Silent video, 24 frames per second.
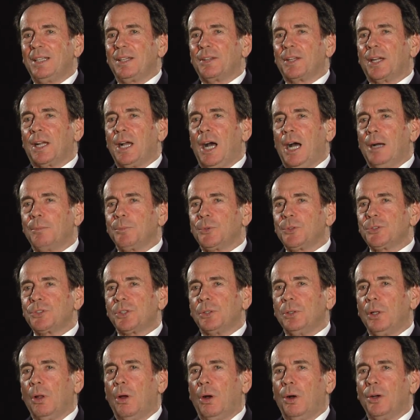The Commerce
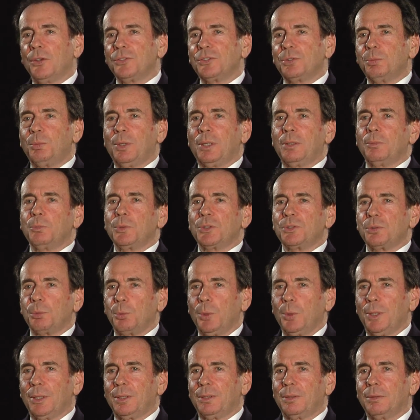Clause, when it was
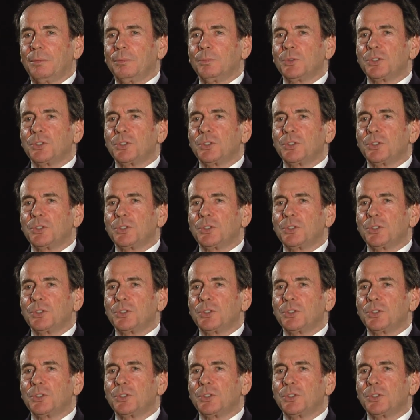written,